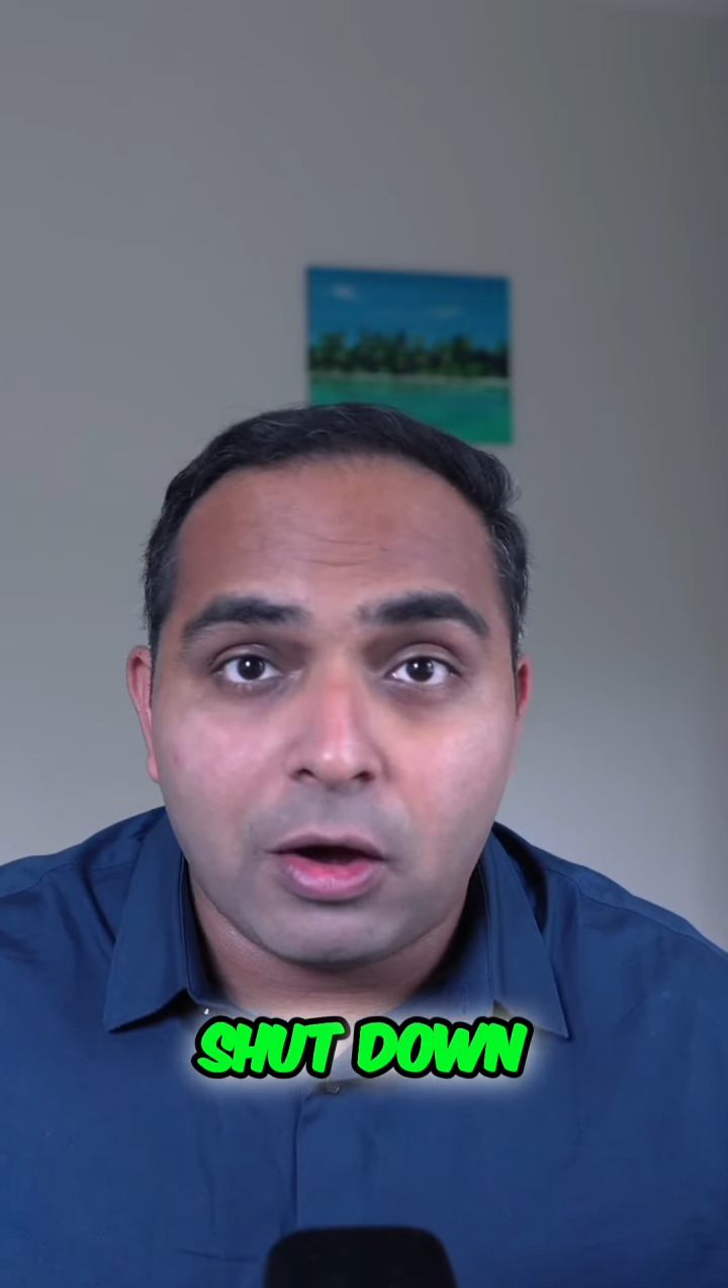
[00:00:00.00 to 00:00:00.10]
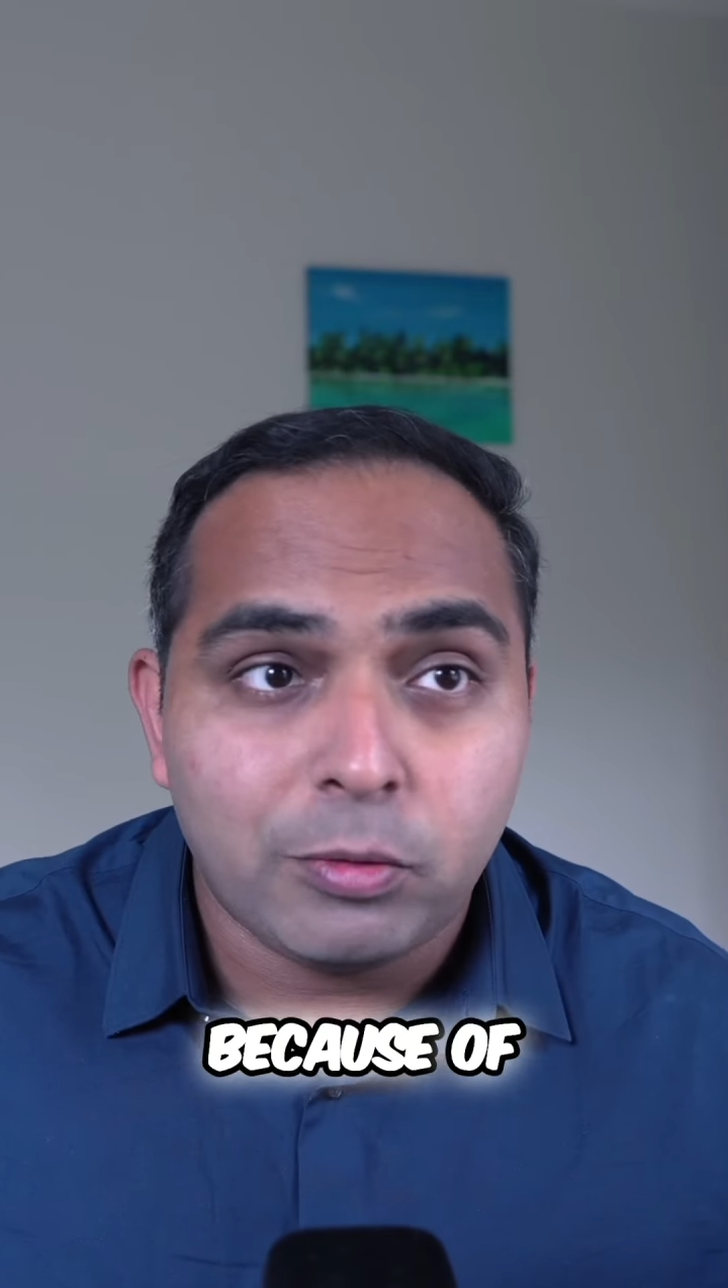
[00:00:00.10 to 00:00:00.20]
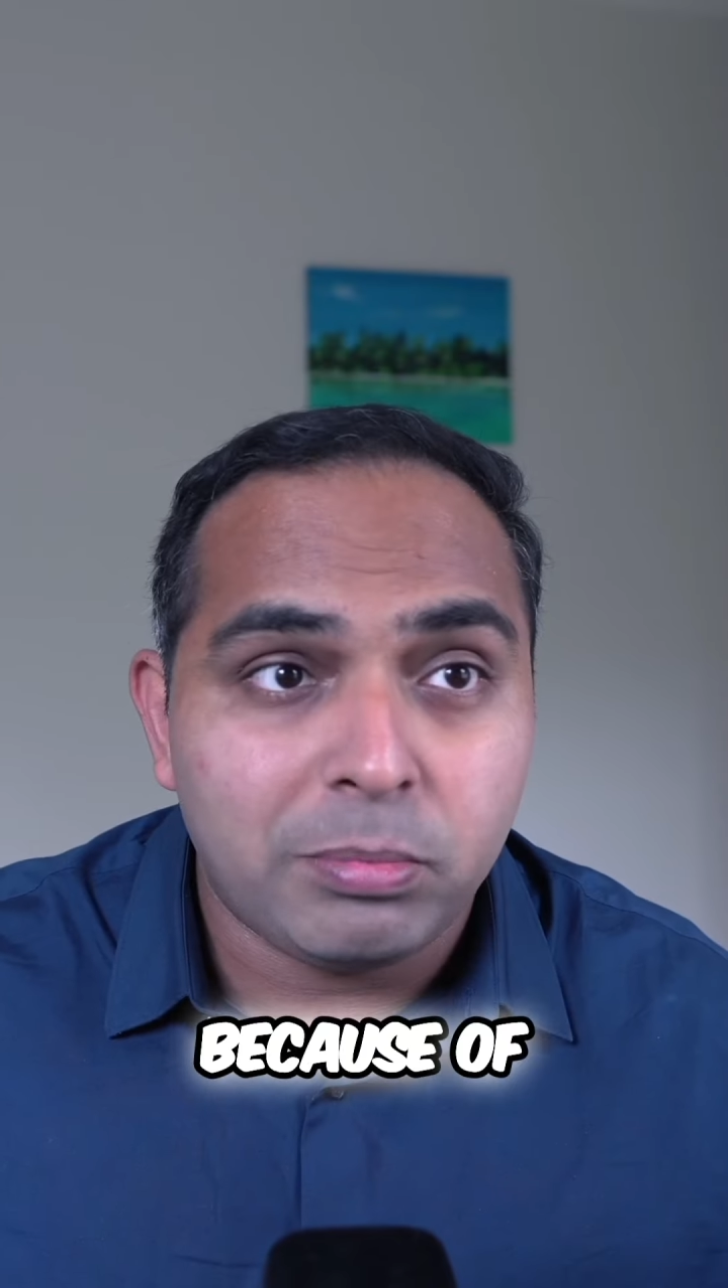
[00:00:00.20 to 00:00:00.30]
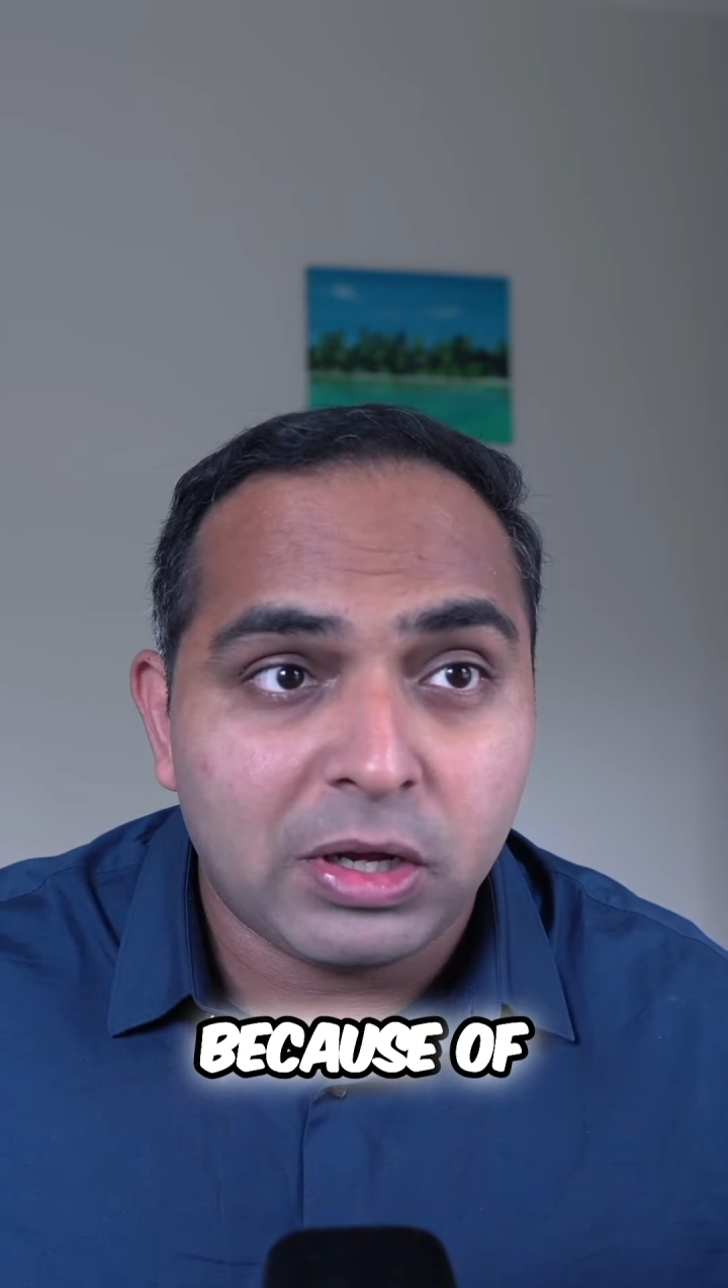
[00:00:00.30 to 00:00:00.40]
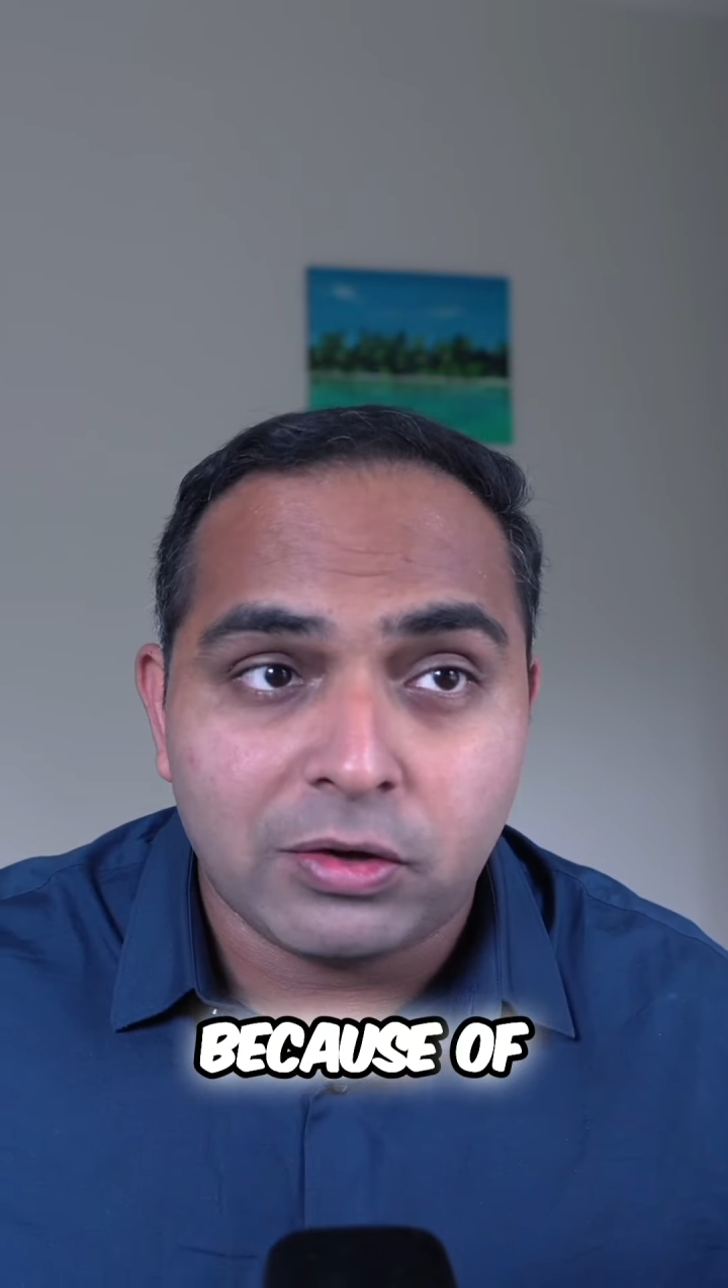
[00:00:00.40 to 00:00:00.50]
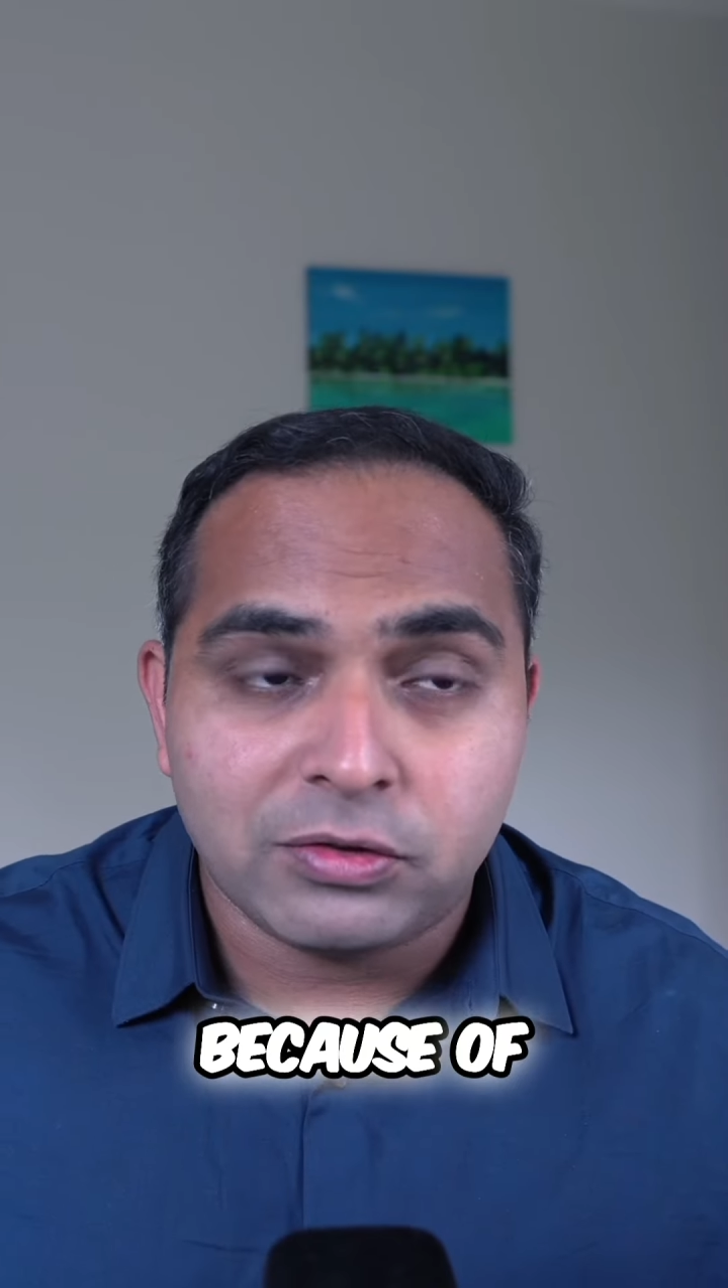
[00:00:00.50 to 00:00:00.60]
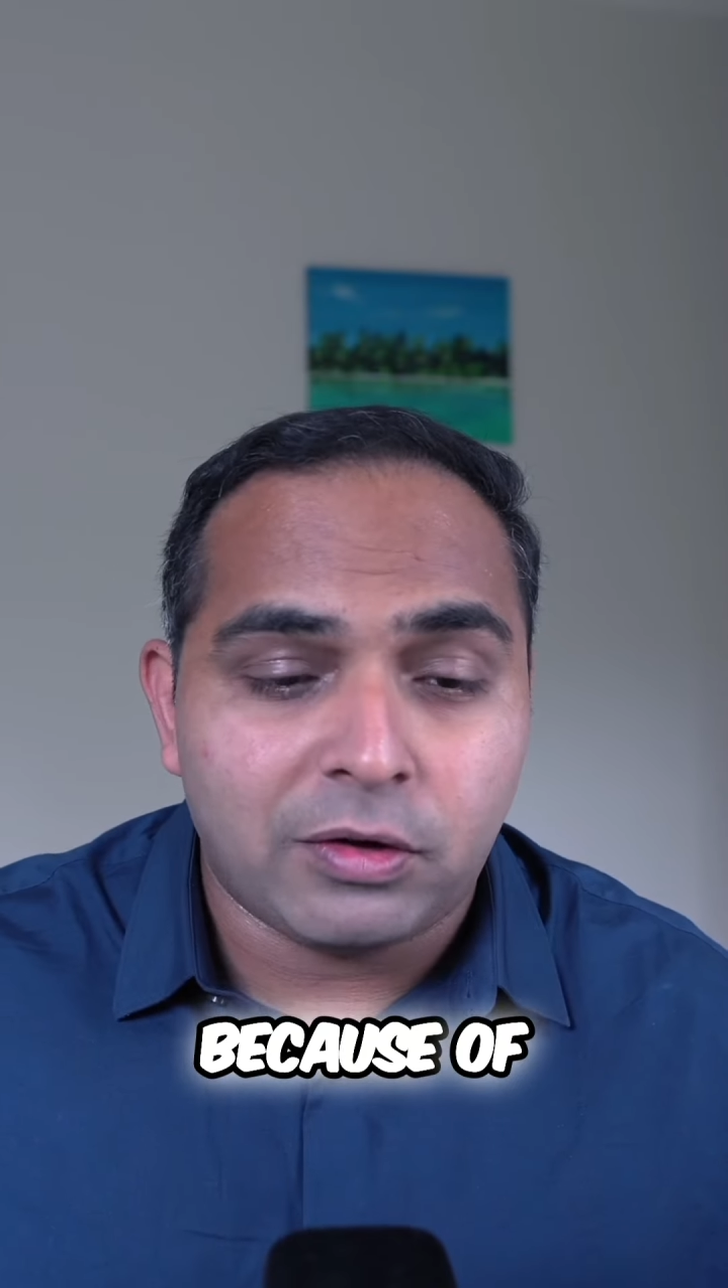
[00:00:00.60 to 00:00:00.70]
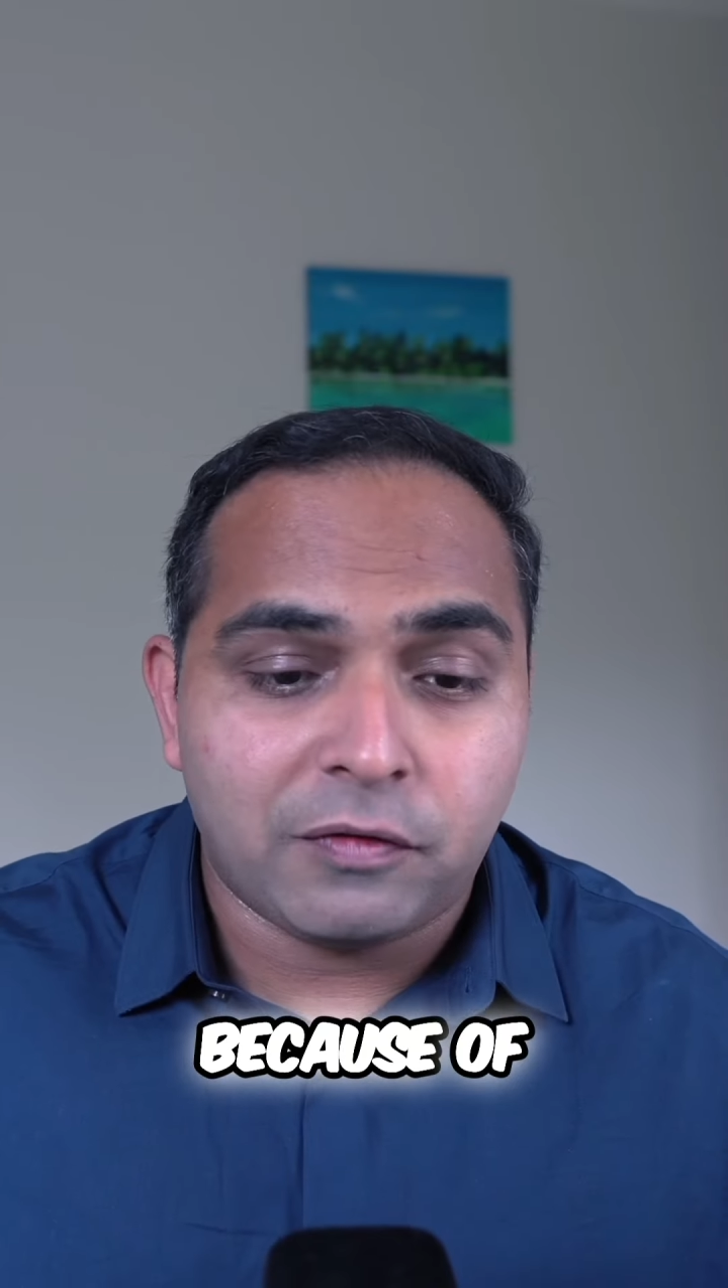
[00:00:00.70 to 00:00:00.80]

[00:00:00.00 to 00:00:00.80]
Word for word: because of